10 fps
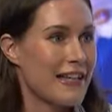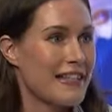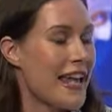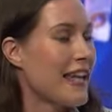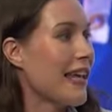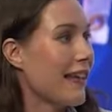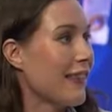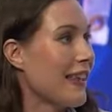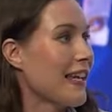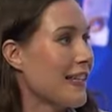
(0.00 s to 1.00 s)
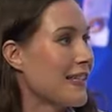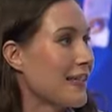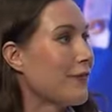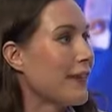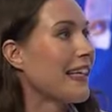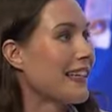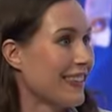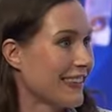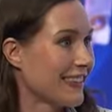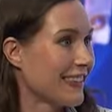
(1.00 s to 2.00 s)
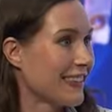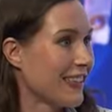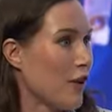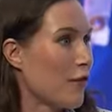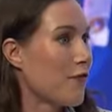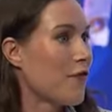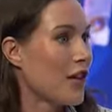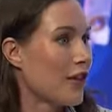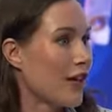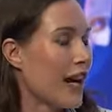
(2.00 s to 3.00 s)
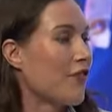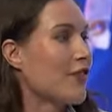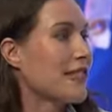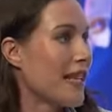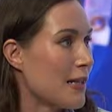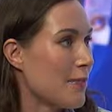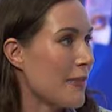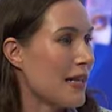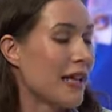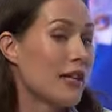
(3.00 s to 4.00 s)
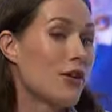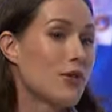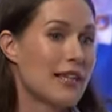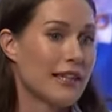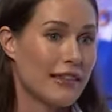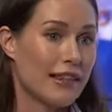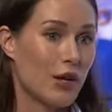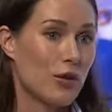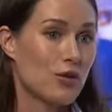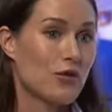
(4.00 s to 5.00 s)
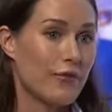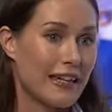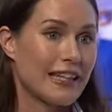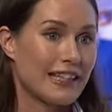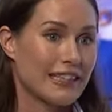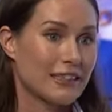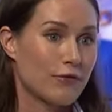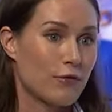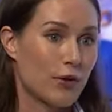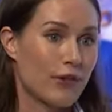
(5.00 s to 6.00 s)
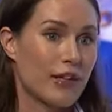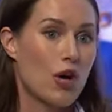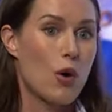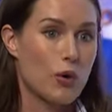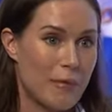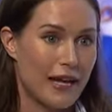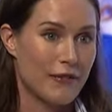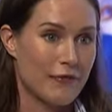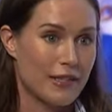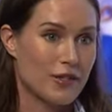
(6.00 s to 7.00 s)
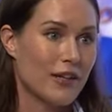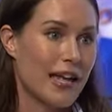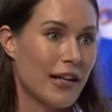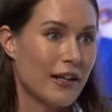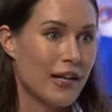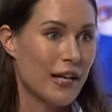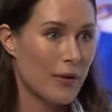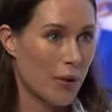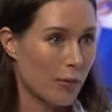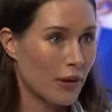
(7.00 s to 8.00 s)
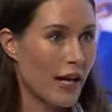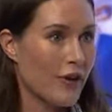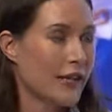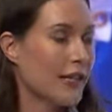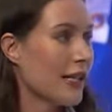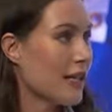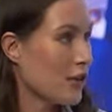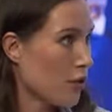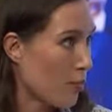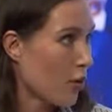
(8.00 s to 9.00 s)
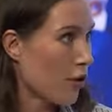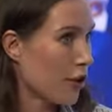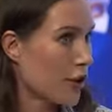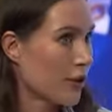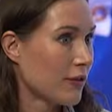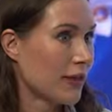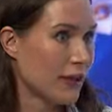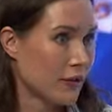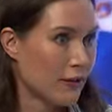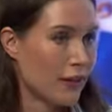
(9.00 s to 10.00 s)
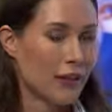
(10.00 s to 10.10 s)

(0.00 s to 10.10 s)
taking these feelings of fear and resentment and using those feelings for their own benefit to gain popularity and support in